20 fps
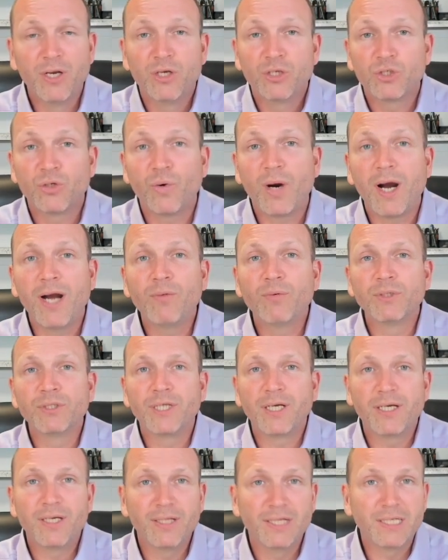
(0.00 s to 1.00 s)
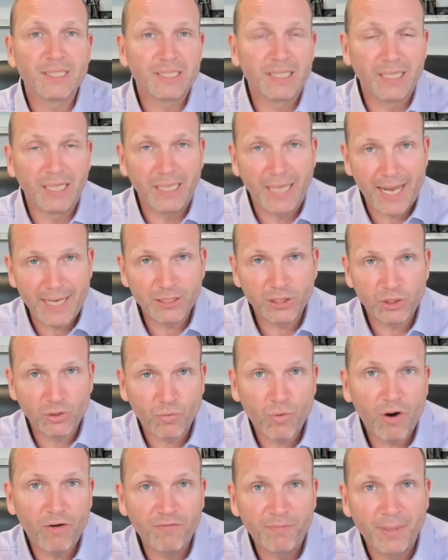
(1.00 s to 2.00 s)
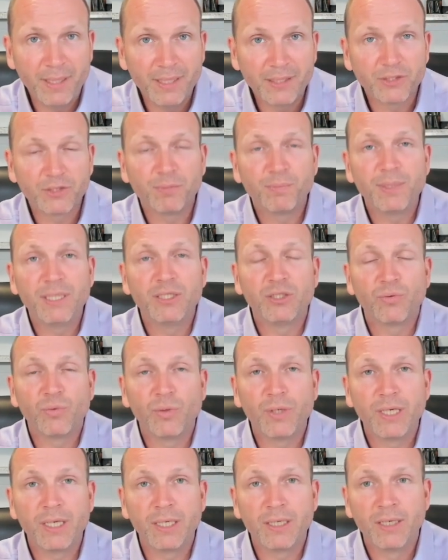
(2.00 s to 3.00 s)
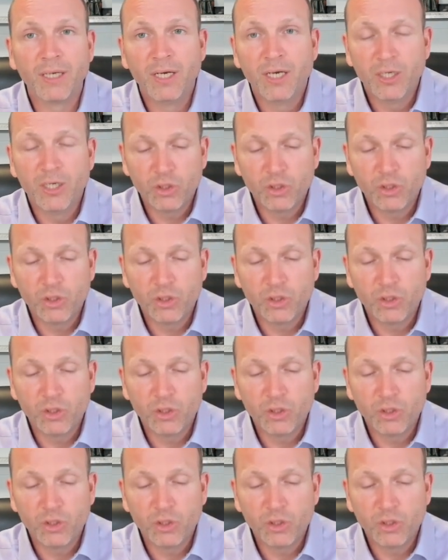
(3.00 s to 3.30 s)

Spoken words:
So I will tell you this, in the last 12 months, between